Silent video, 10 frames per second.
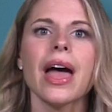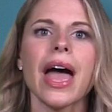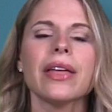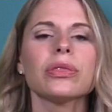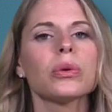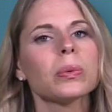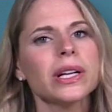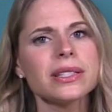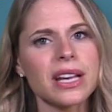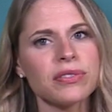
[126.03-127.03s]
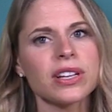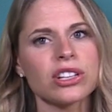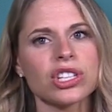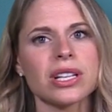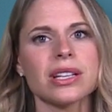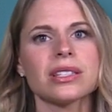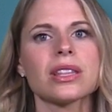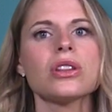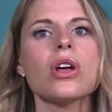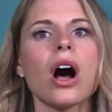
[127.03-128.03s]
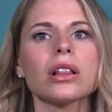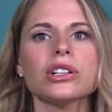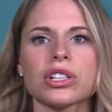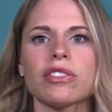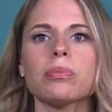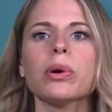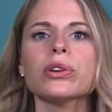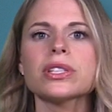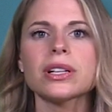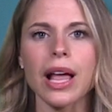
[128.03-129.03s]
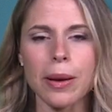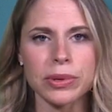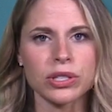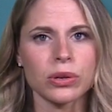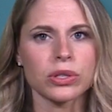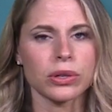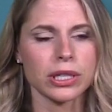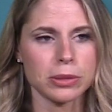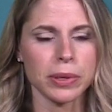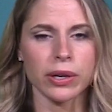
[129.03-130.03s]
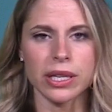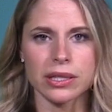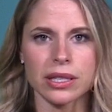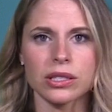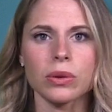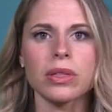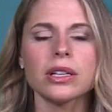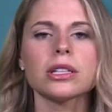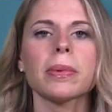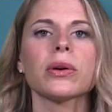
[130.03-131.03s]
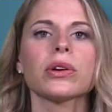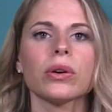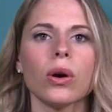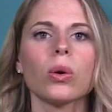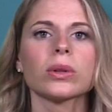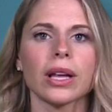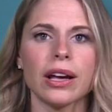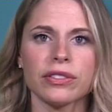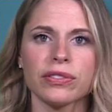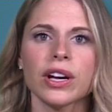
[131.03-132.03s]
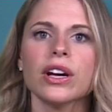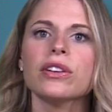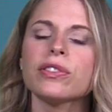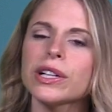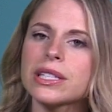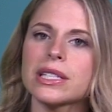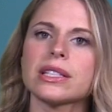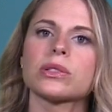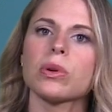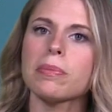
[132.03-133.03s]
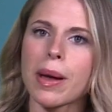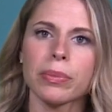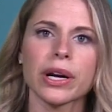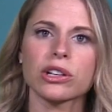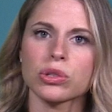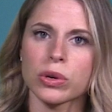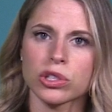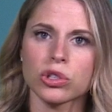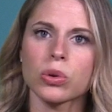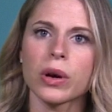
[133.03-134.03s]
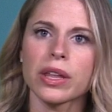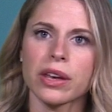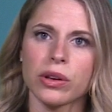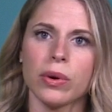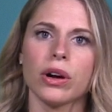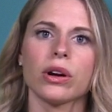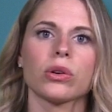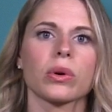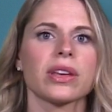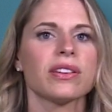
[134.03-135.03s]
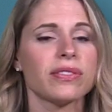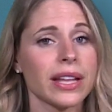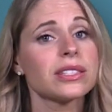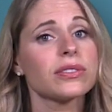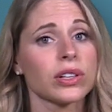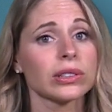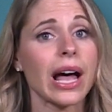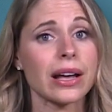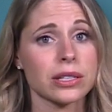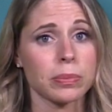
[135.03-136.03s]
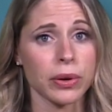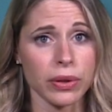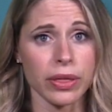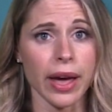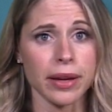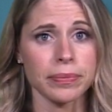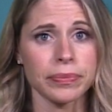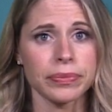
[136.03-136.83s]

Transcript: And the real definition is the knowledge of personal episodes or experiences, so things about your own life. For instance, remembering a short story that you heard or the events of your last birthday.